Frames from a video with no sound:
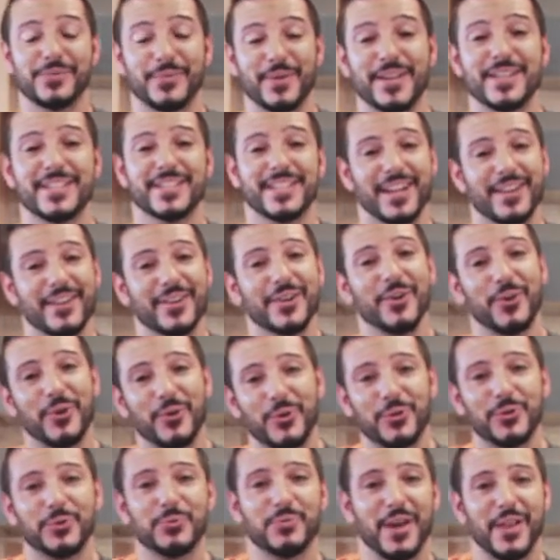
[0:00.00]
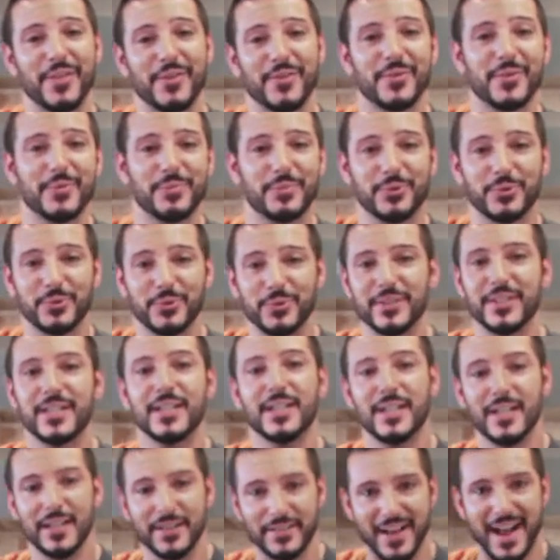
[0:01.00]
but instead of cold weather, the pool,
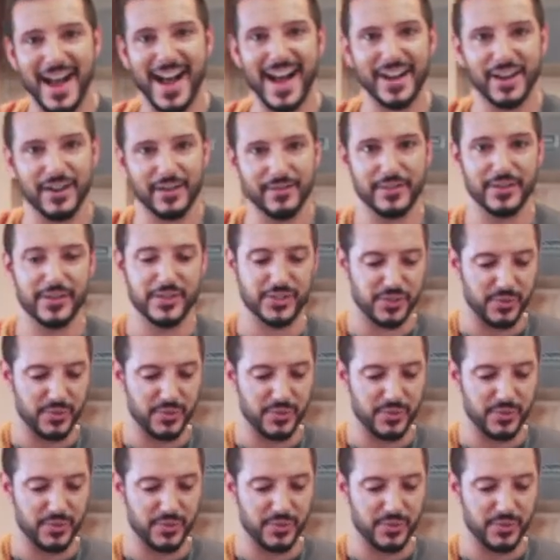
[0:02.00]
the hot oven.